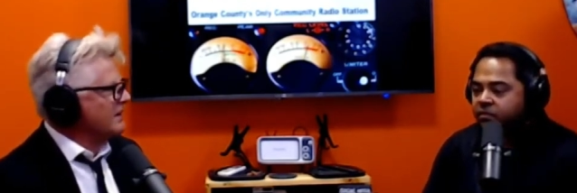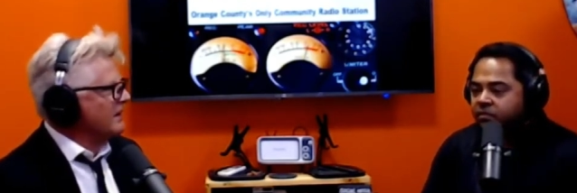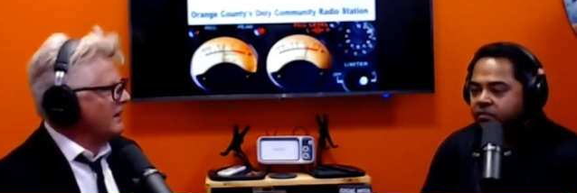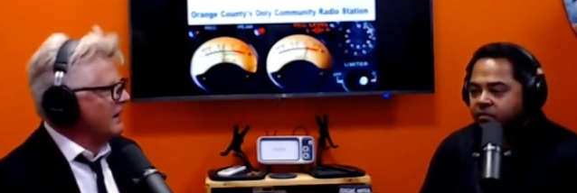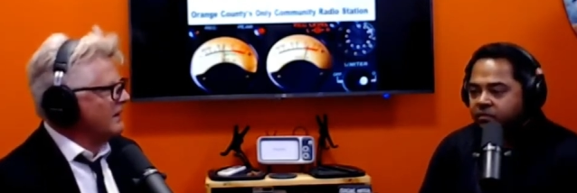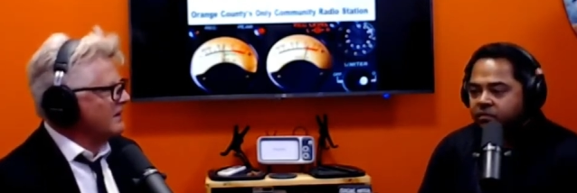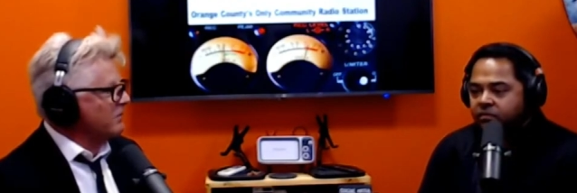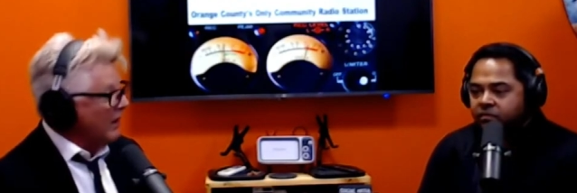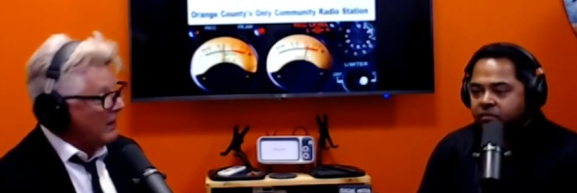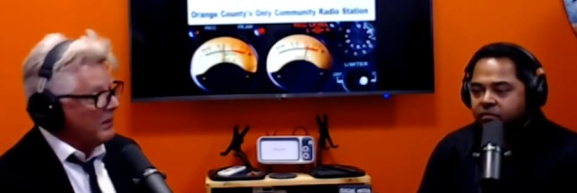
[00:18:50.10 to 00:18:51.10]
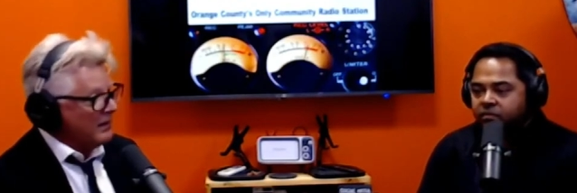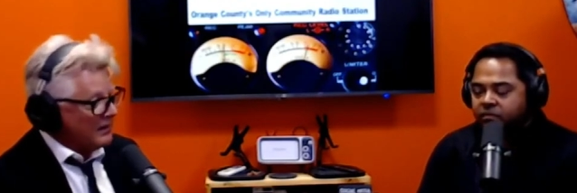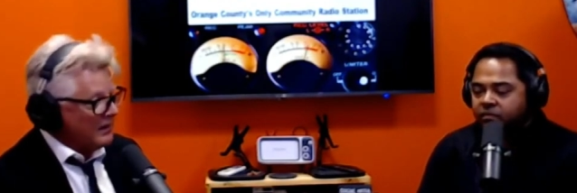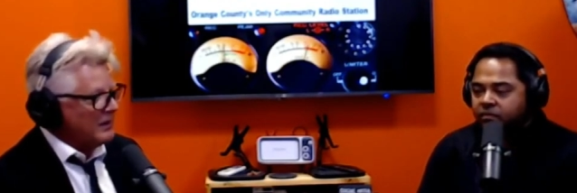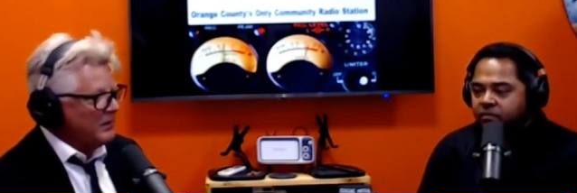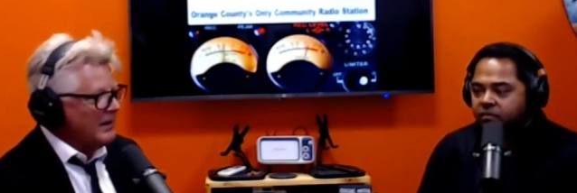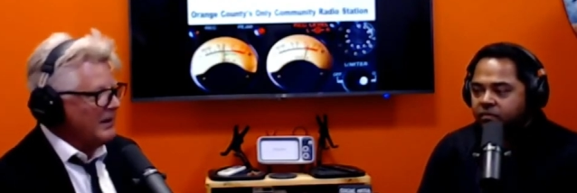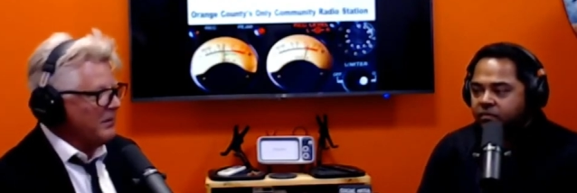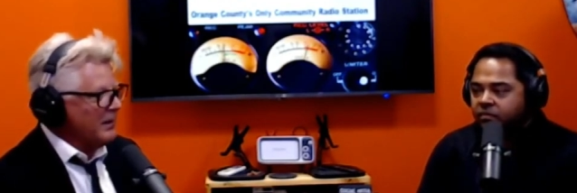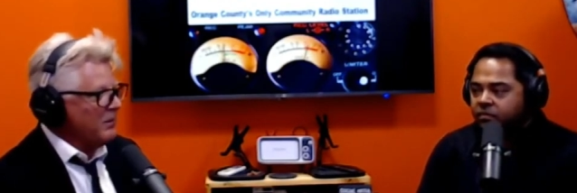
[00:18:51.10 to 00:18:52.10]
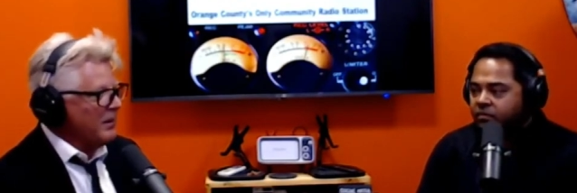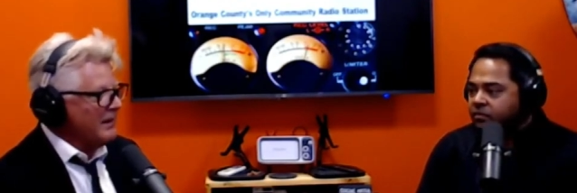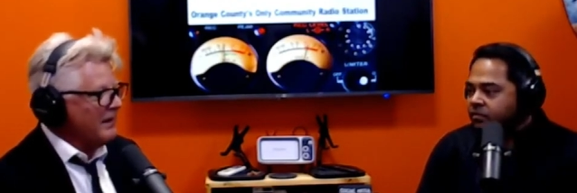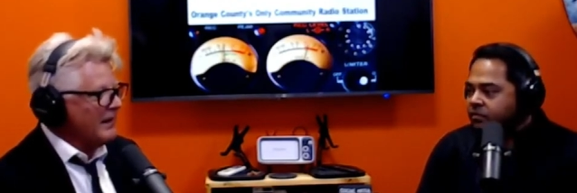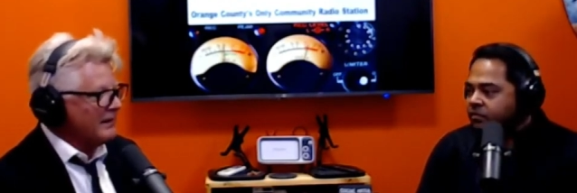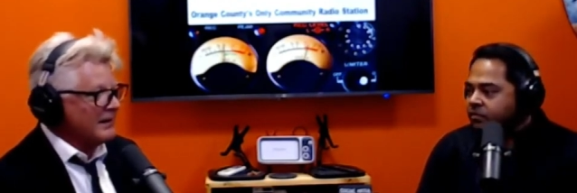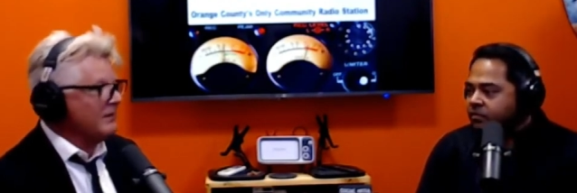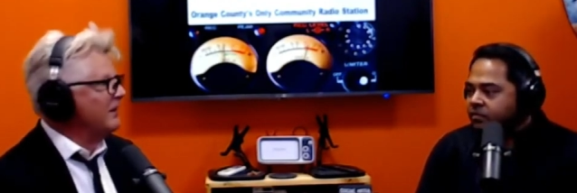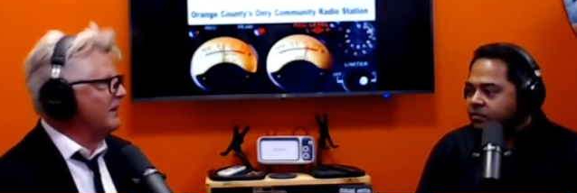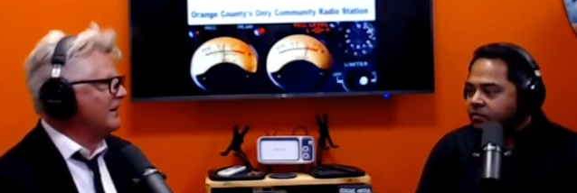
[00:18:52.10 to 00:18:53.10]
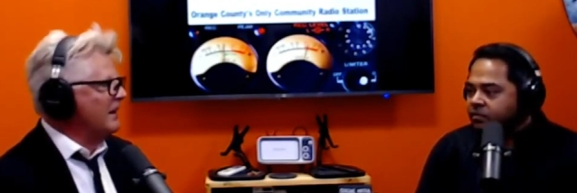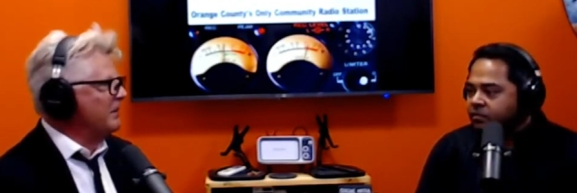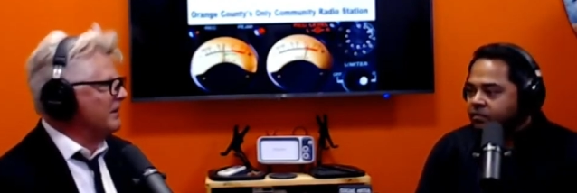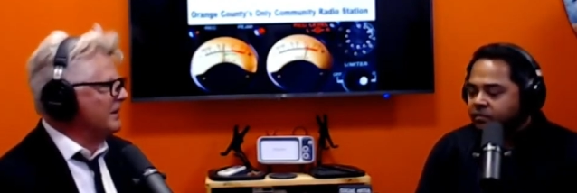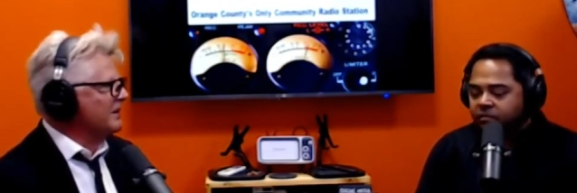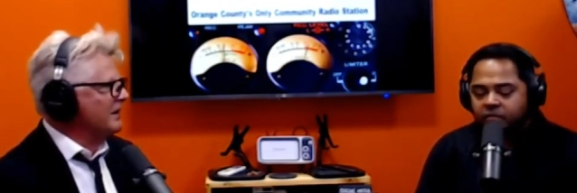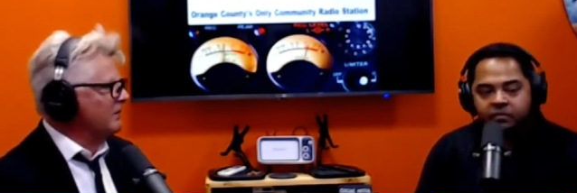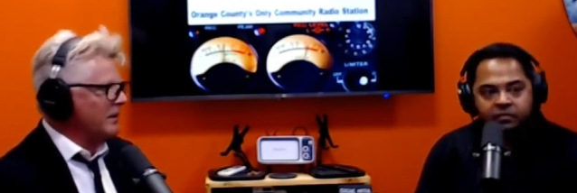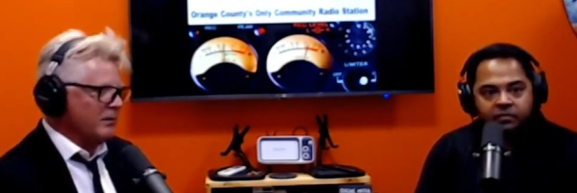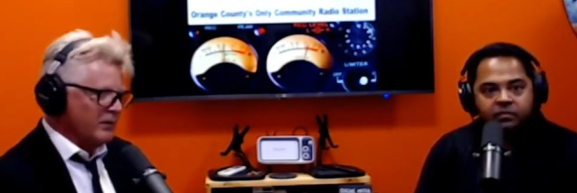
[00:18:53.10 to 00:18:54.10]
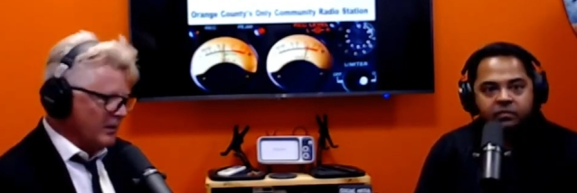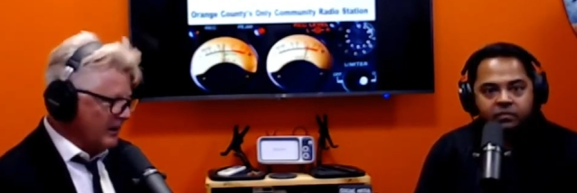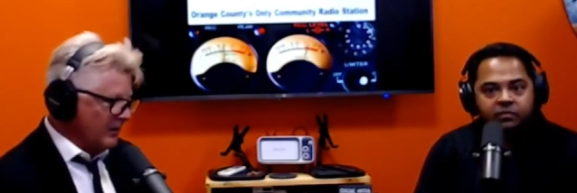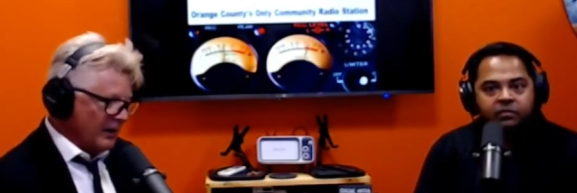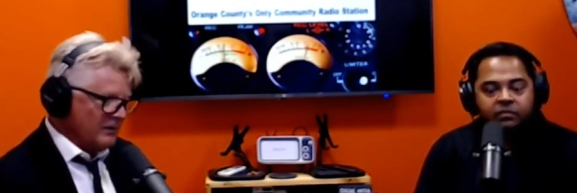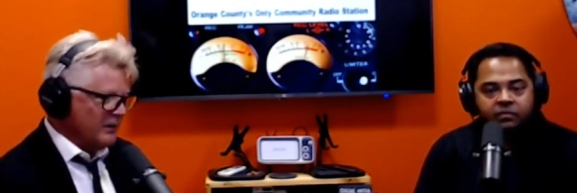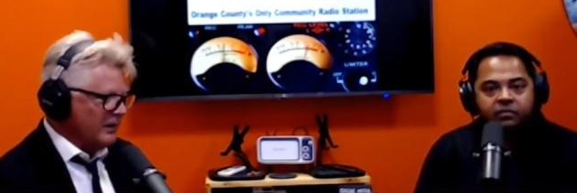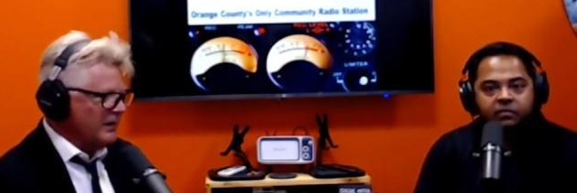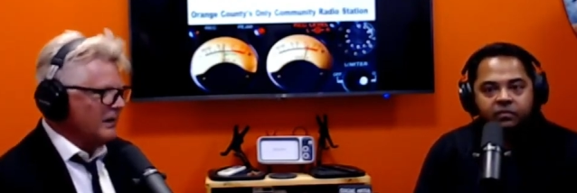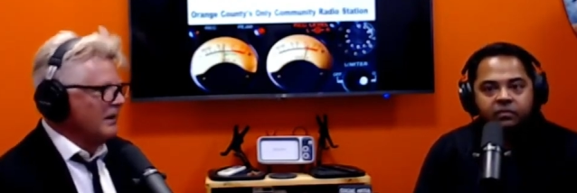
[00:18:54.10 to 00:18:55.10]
Speaker 1: and that's why we think we, we won that coveted competition. We were very grateful.